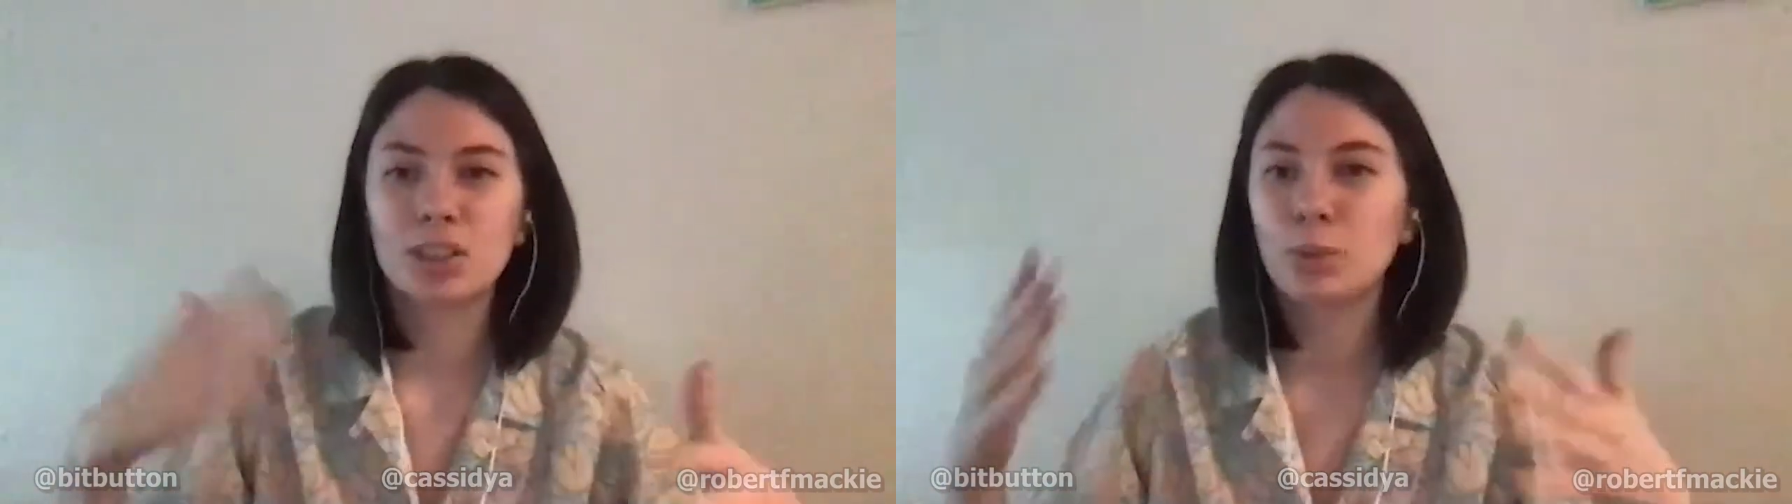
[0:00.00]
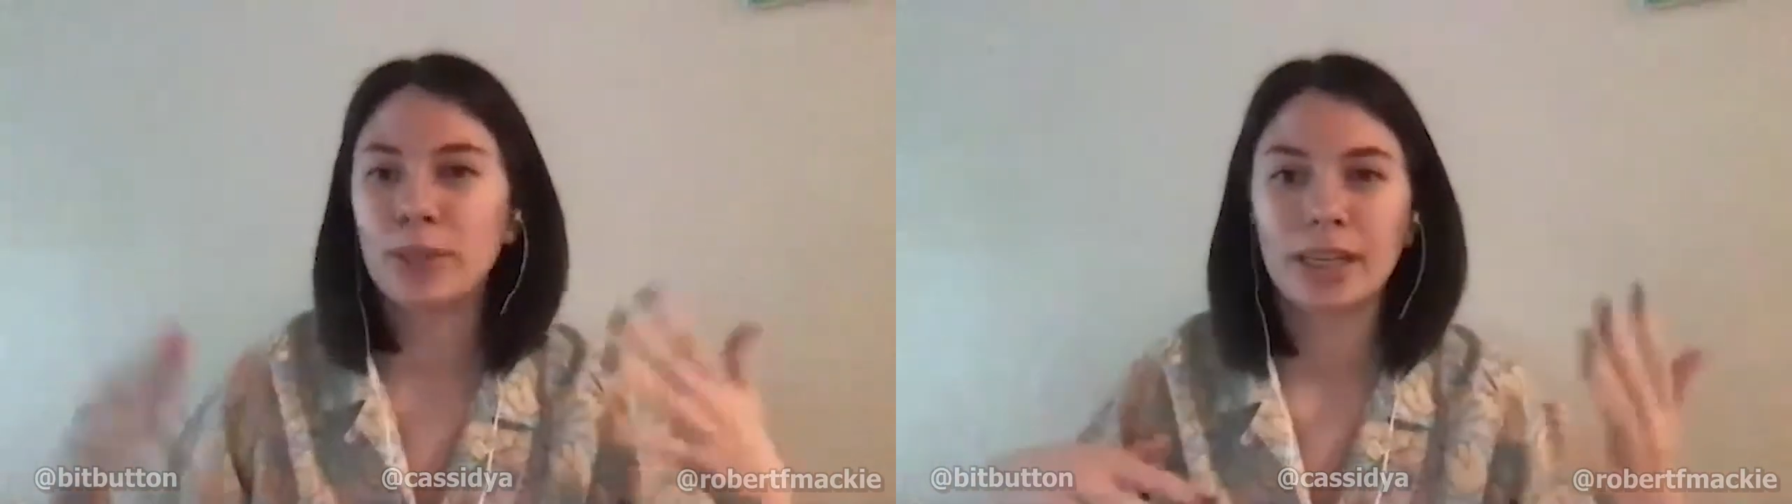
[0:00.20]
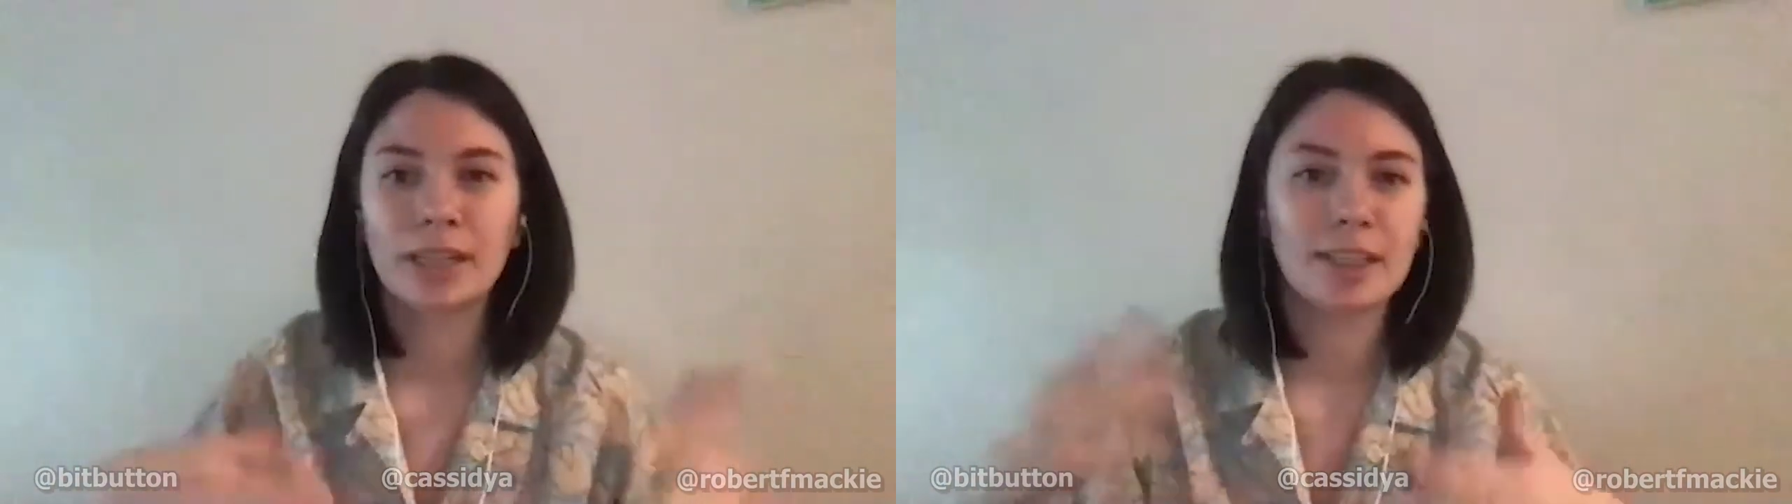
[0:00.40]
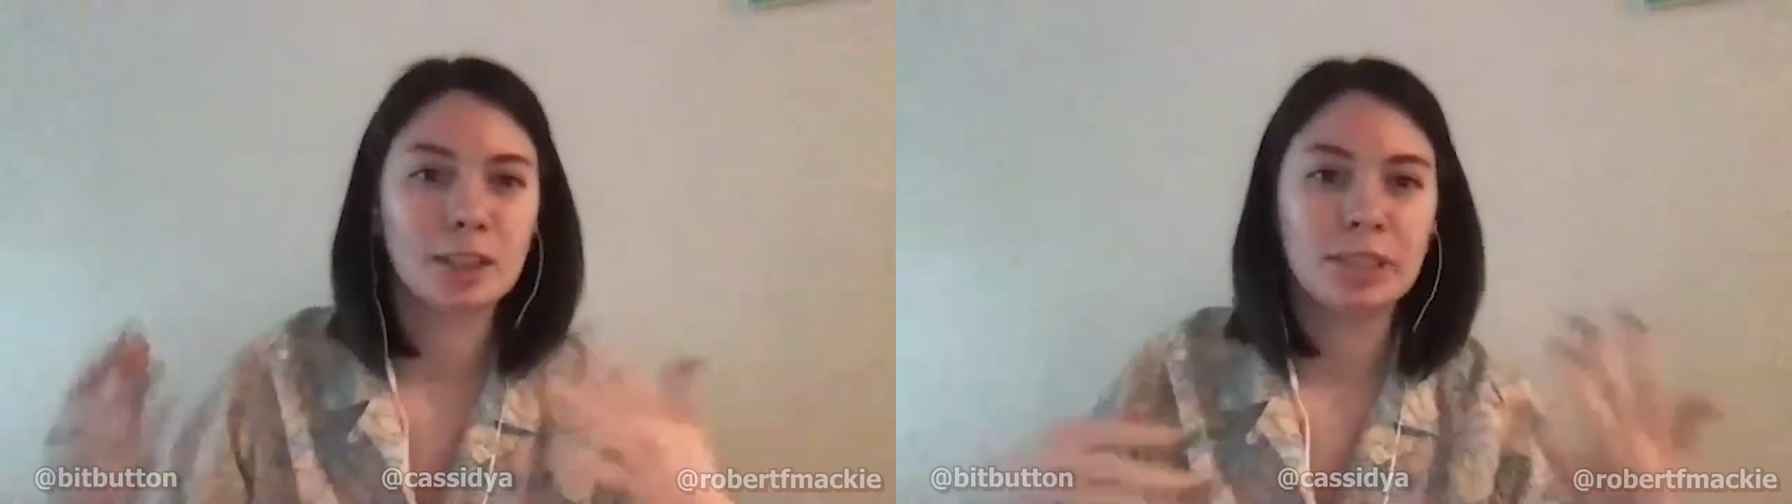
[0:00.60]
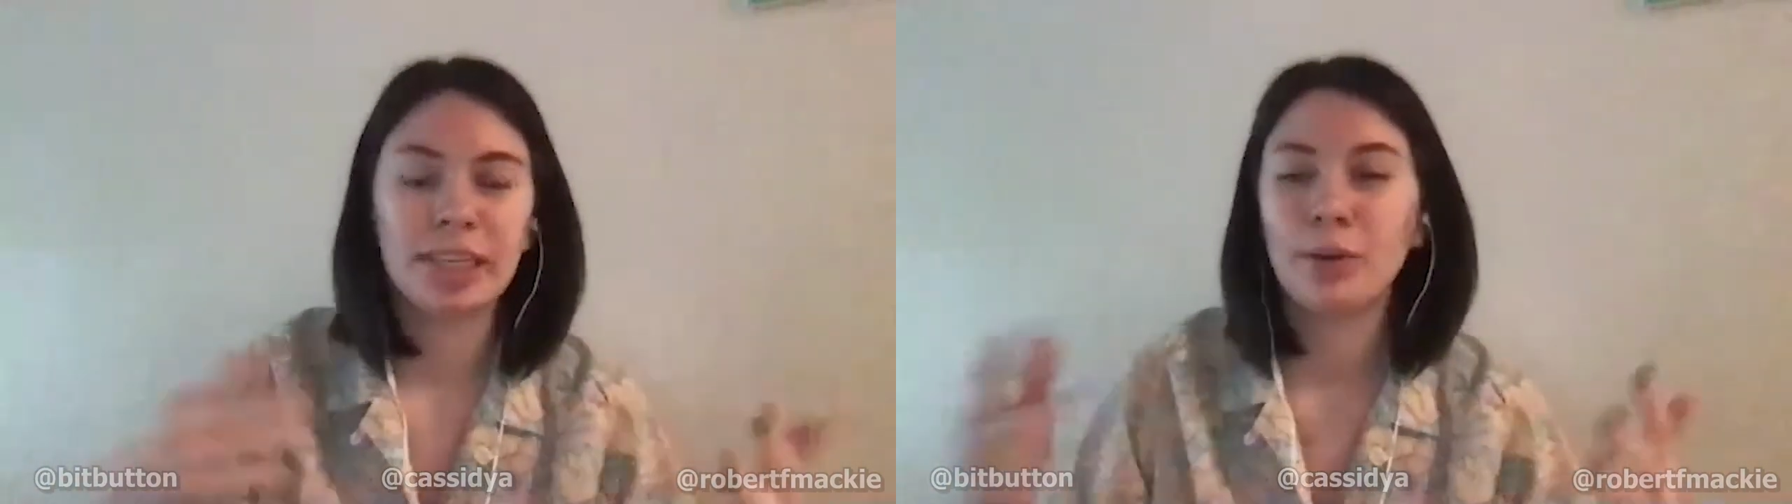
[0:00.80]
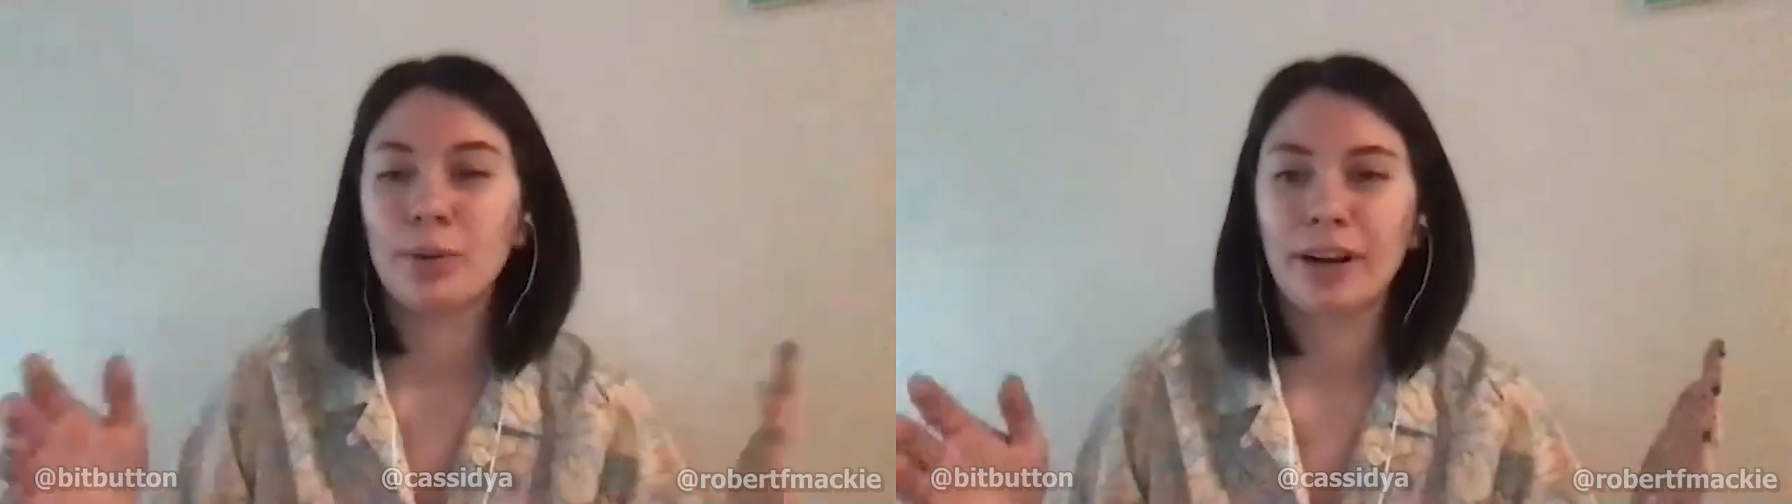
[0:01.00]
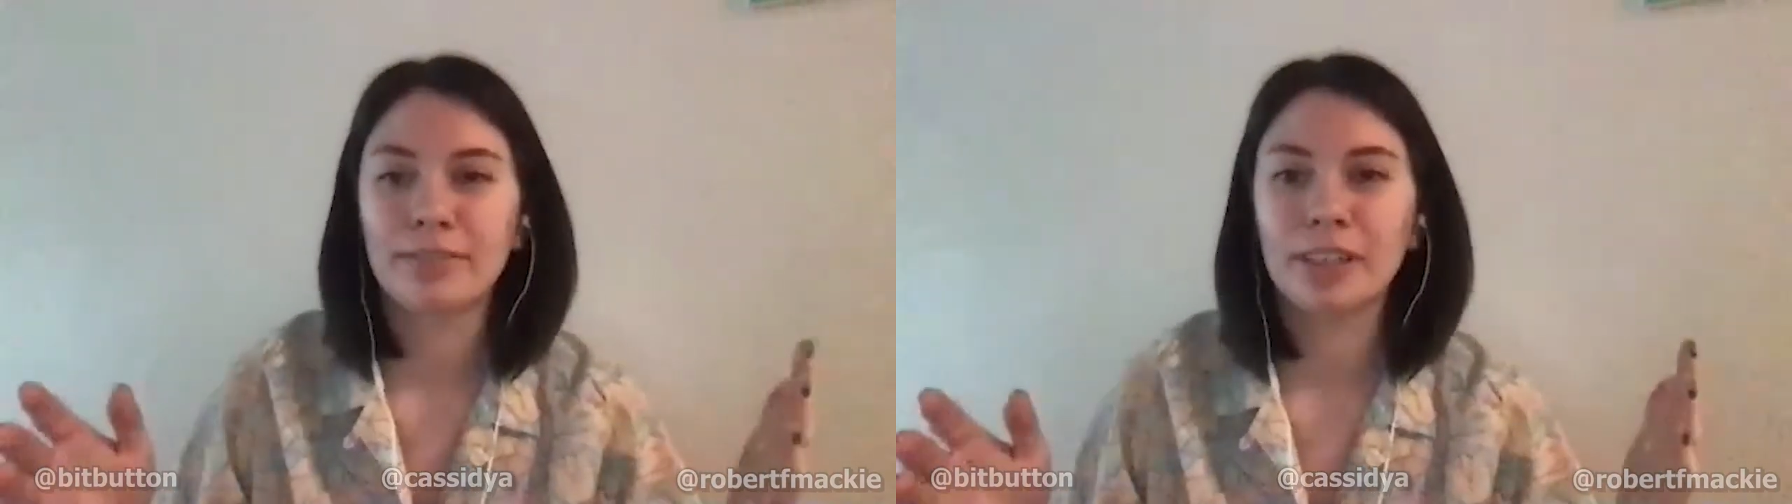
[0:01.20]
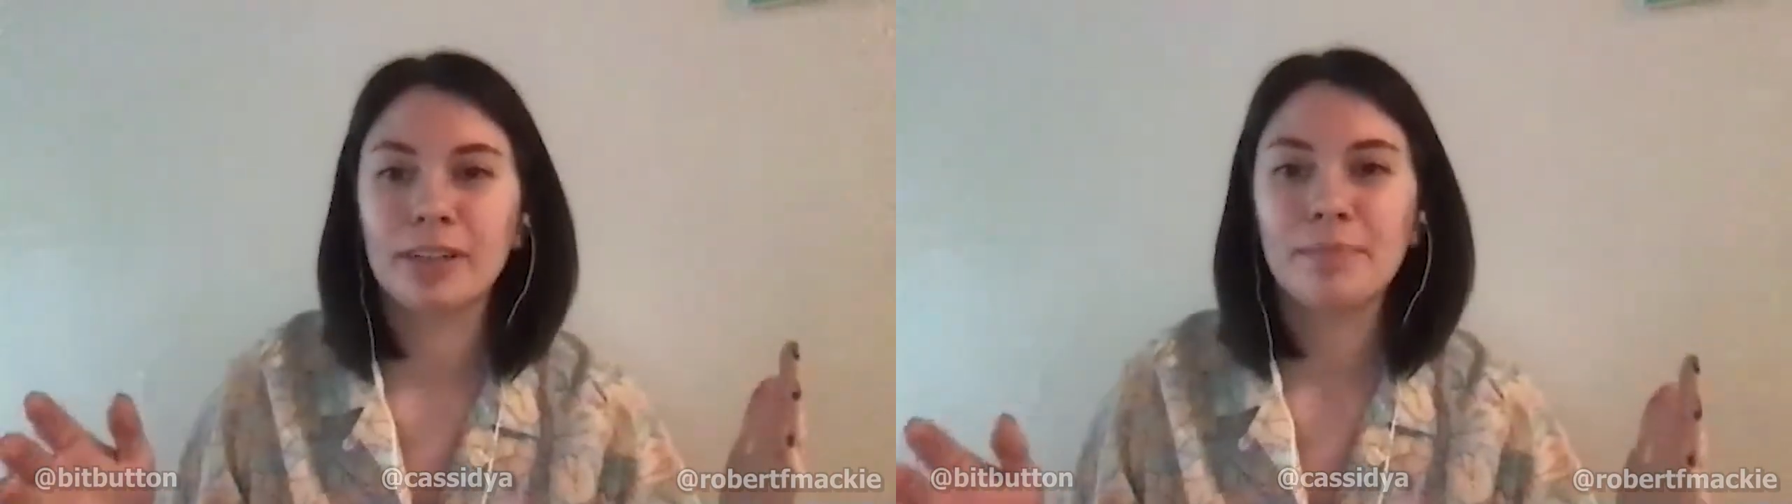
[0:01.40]
queer, lesbian, gay,
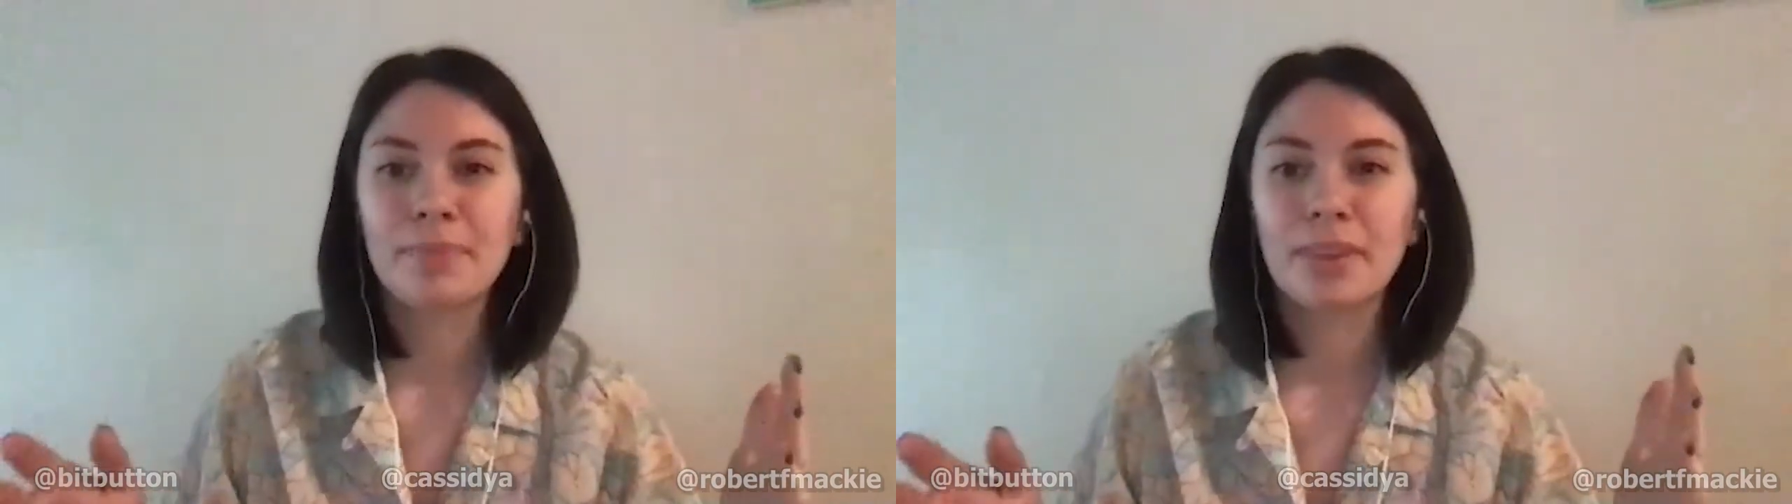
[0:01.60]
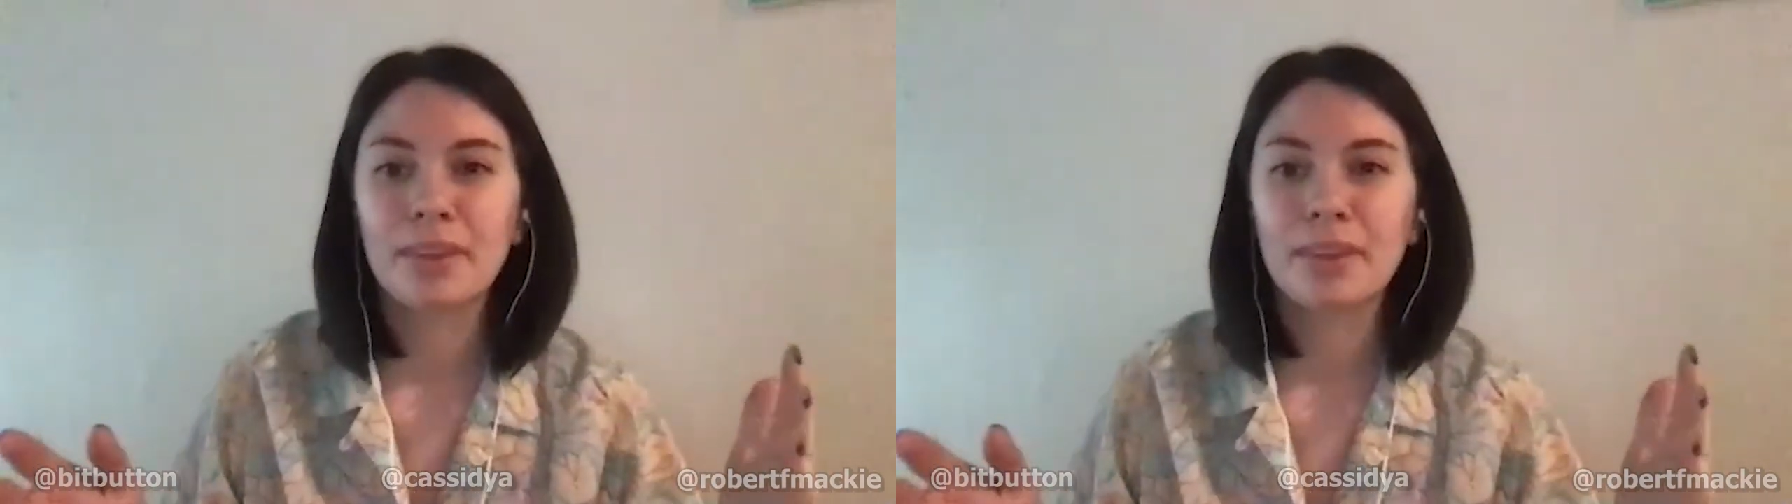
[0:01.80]
whatever.